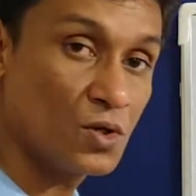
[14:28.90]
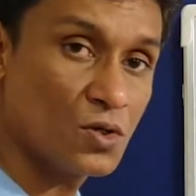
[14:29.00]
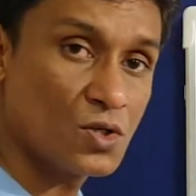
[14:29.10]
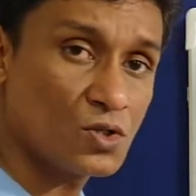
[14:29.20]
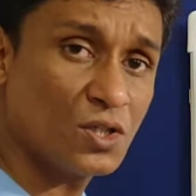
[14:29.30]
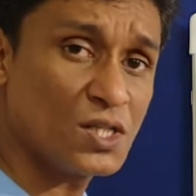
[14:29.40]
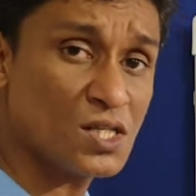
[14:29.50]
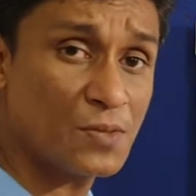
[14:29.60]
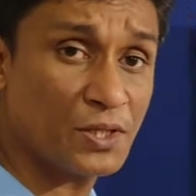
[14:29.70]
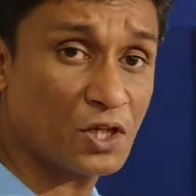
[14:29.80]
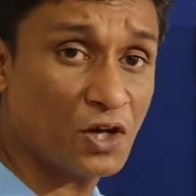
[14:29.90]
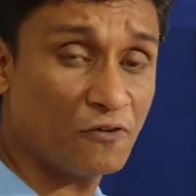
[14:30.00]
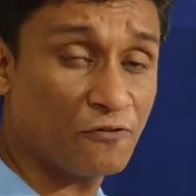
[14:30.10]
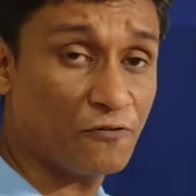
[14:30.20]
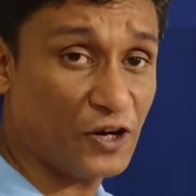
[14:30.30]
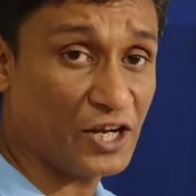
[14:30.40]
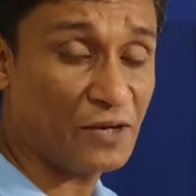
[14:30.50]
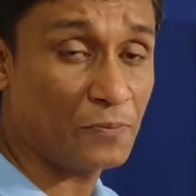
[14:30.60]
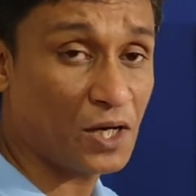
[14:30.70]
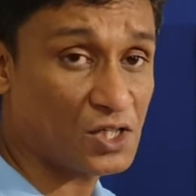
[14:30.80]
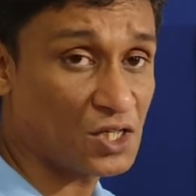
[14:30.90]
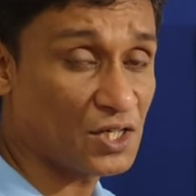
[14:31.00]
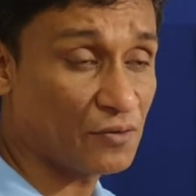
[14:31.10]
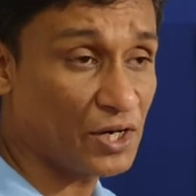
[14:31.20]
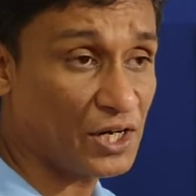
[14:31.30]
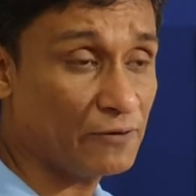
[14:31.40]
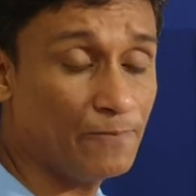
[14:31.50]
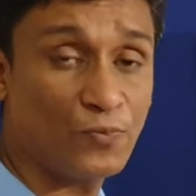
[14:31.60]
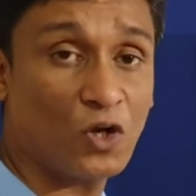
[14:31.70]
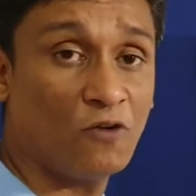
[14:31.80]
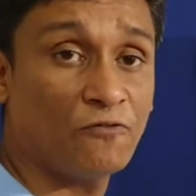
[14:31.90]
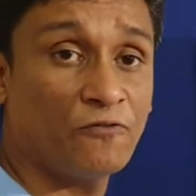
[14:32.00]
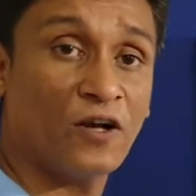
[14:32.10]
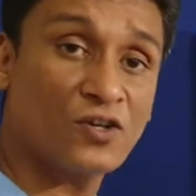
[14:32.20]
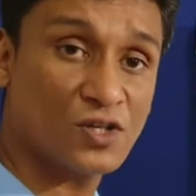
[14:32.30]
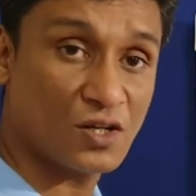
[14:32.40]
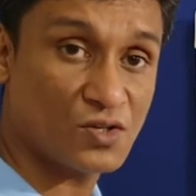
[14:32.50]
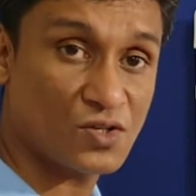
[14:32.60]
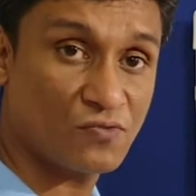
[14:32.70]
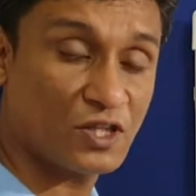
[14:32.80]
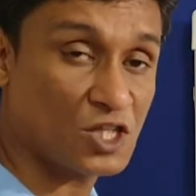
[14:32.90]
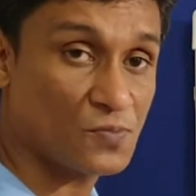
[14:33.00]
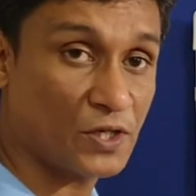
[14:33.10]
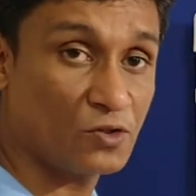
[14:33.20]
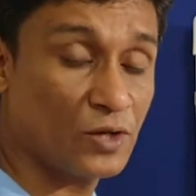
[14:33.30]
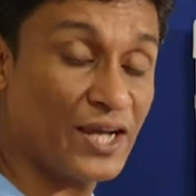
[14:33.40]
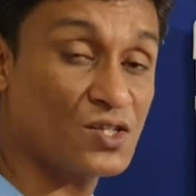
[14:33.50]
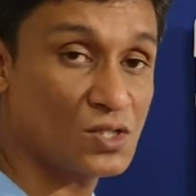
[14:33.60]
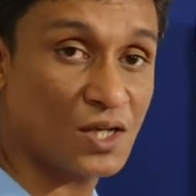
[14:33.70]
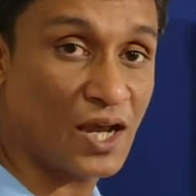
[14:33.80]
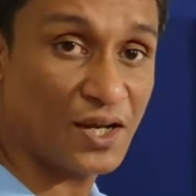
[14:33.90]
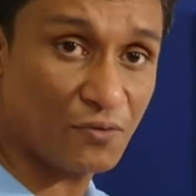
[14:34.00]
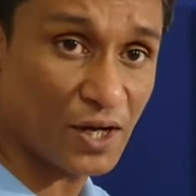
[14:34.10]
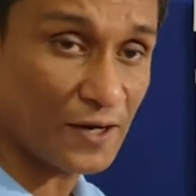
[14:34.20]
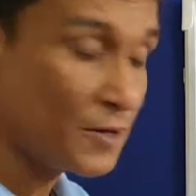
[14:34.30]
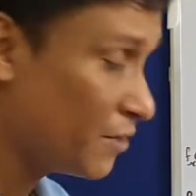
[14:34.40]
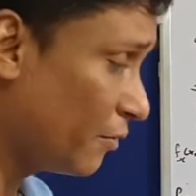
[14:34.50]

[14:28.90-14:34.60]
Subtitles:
So this is the method of finding partial derivative of functions with respect to x and y.